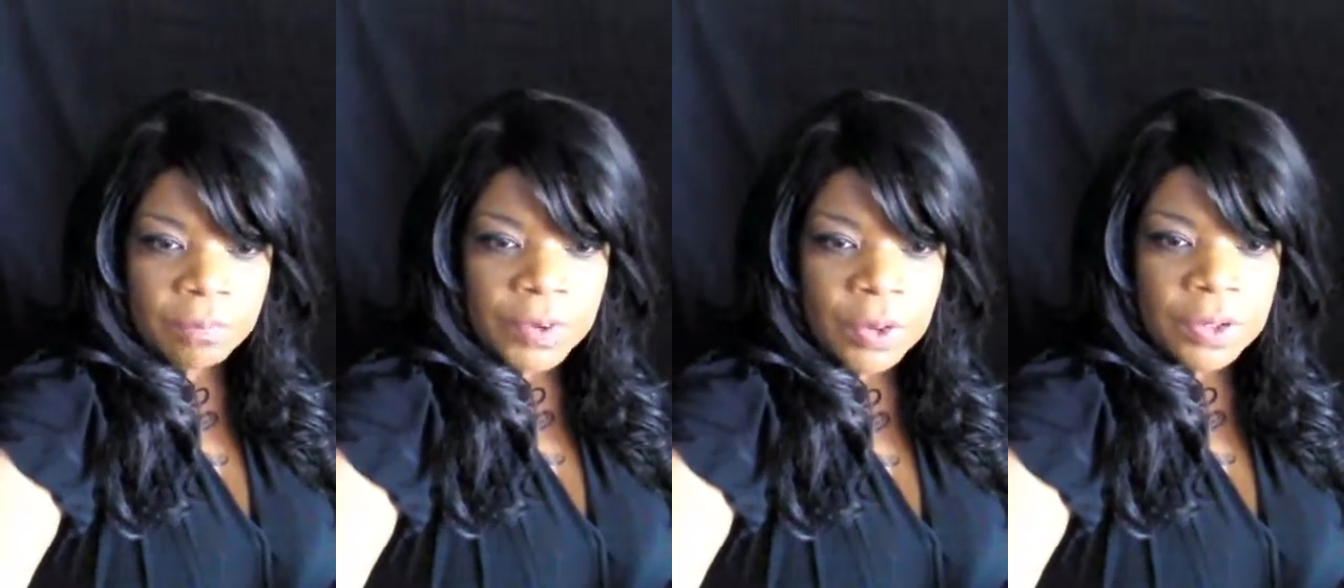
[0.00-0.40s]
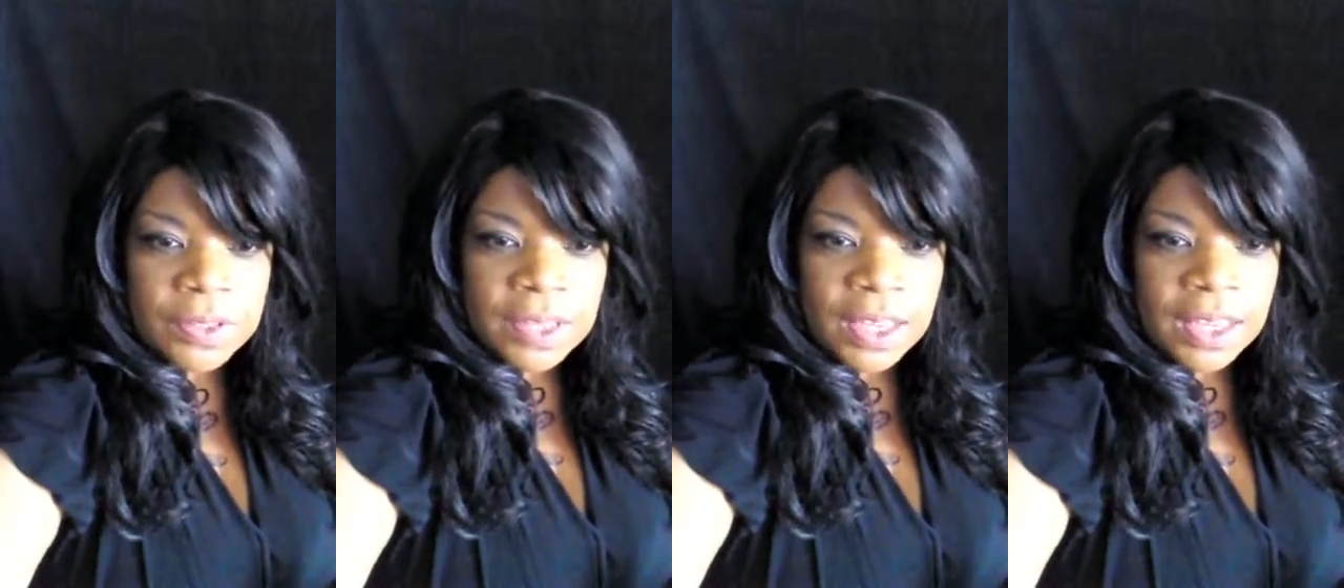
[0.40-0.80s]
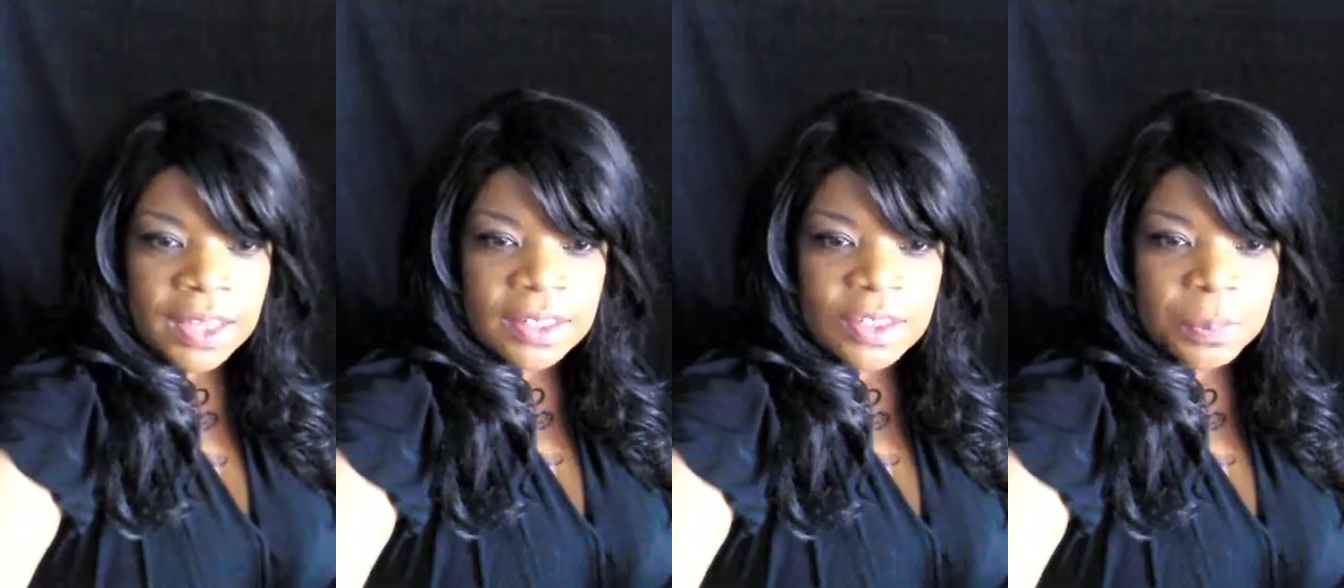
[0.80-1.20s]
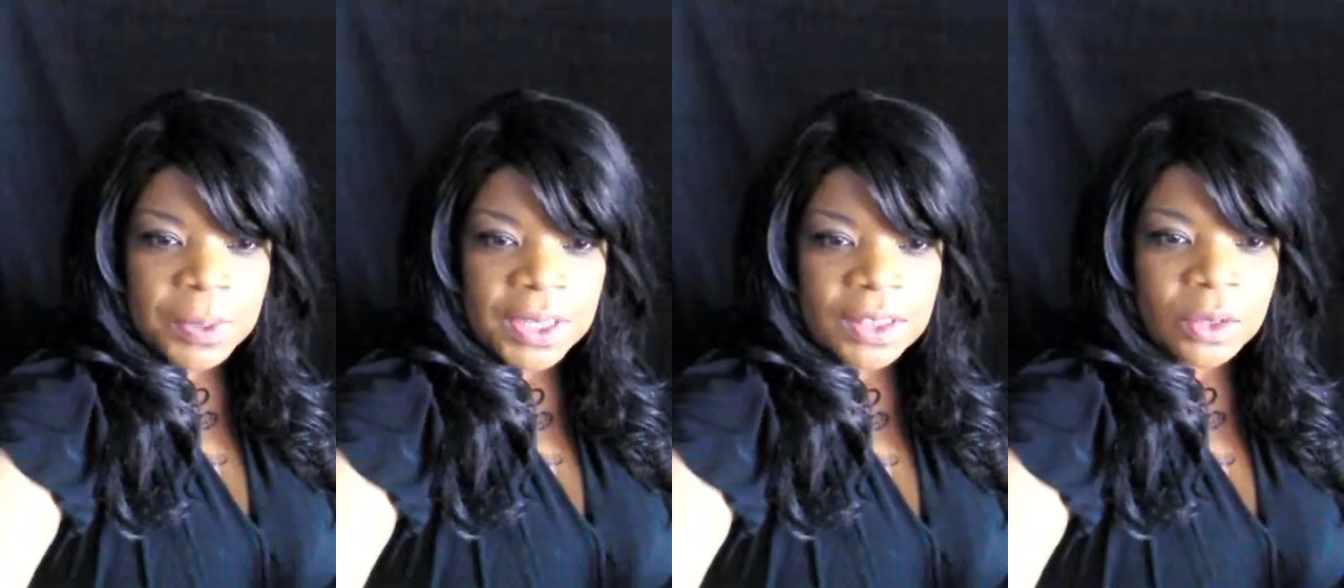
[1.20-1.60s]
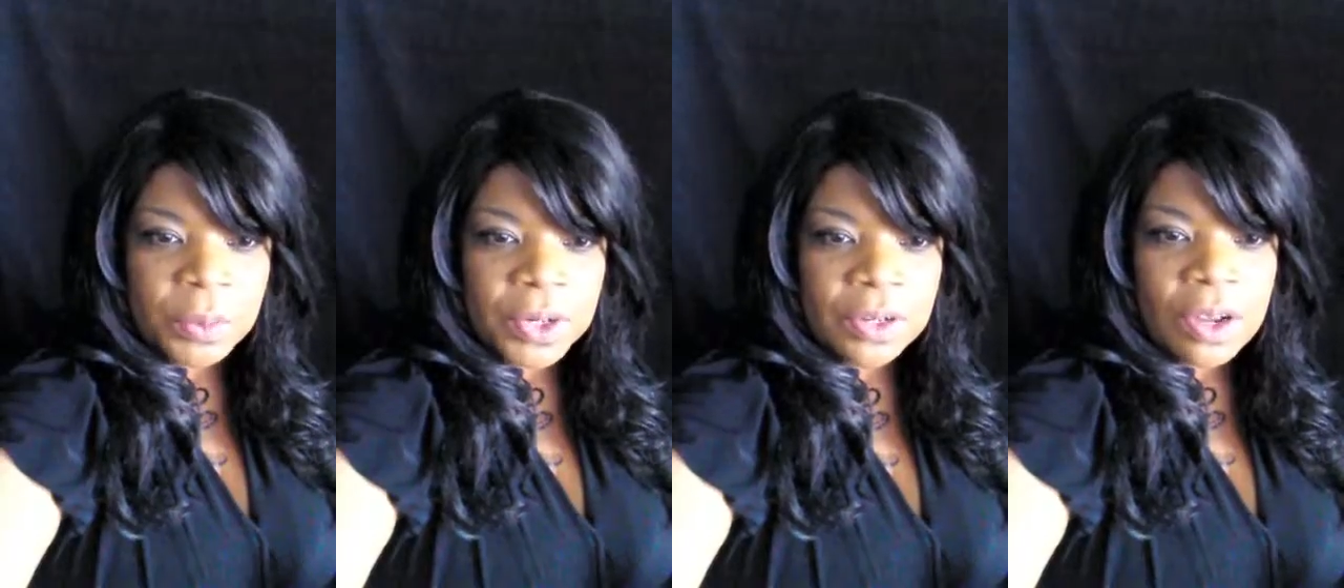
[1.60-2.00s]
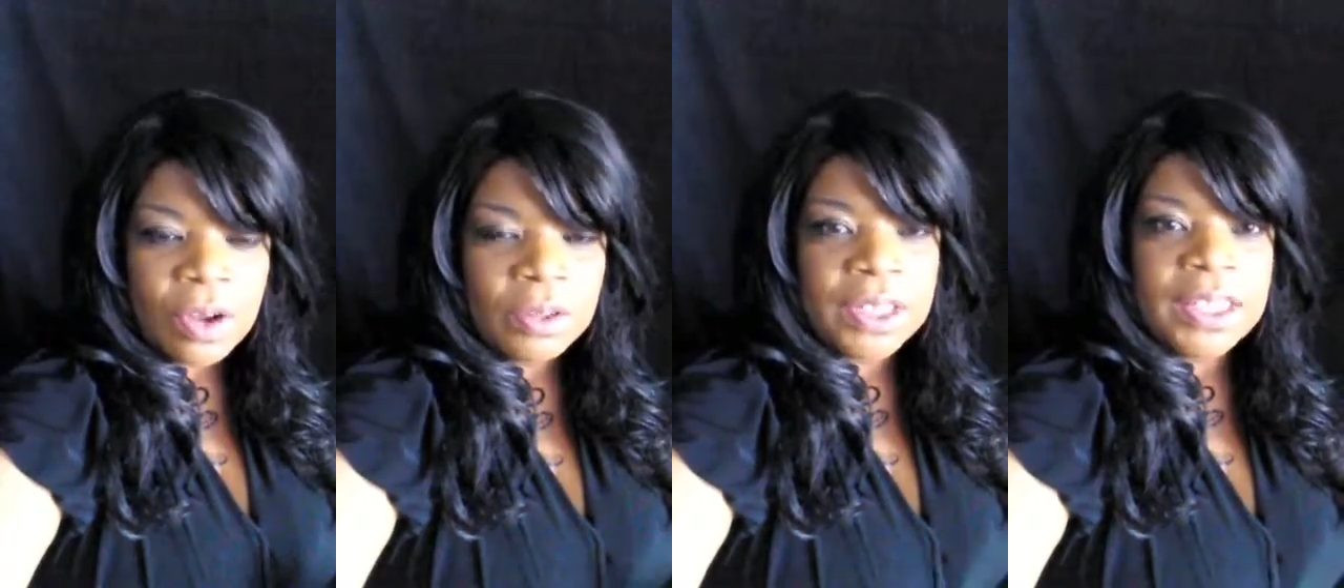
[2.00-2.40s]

Focus and speak the word only.